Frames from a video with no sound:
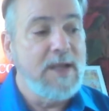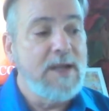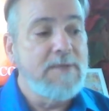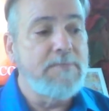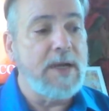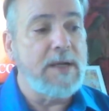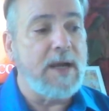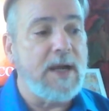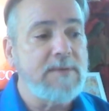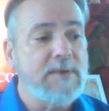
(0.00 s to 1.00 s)
But
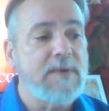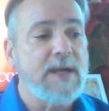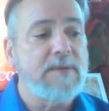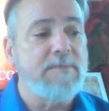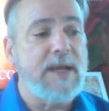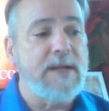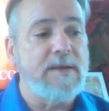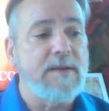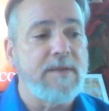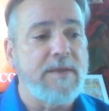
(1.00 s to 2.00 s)
I would
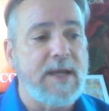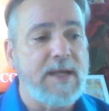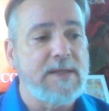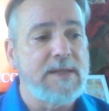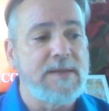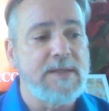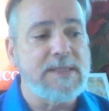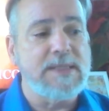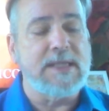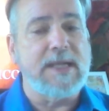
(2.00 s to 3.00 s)
recommend that
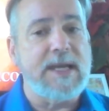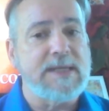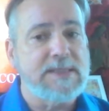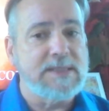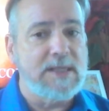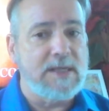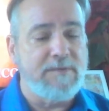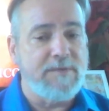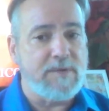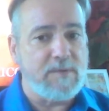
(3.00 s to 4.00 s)
this is the last
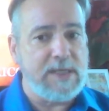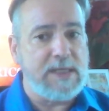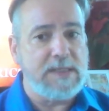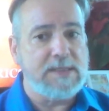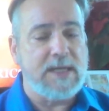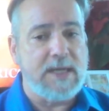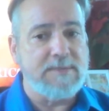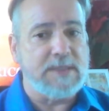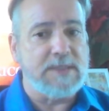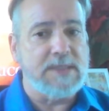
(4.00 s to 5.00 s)
of 3
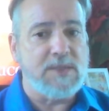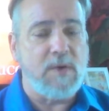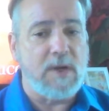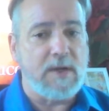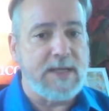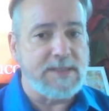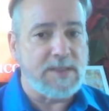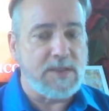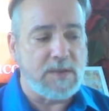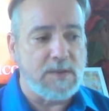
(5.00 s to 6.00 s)
times that this square has
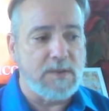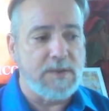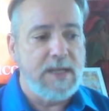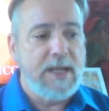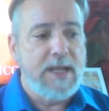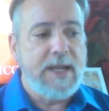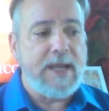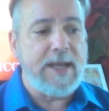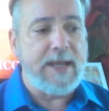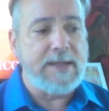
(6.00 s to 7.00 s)
occurred,
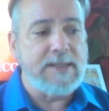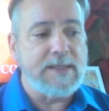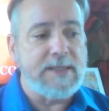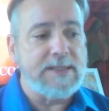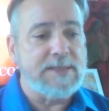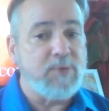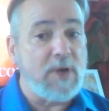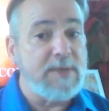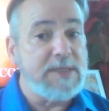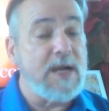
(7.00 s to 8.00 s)
and it's
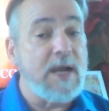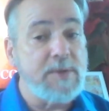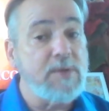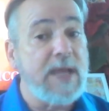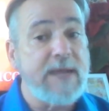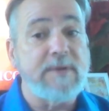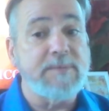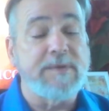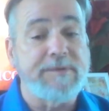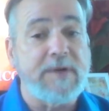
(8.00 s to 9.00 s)
probably time you gave
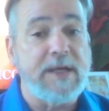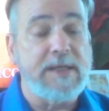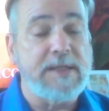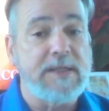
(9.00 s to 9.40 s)
up the fight.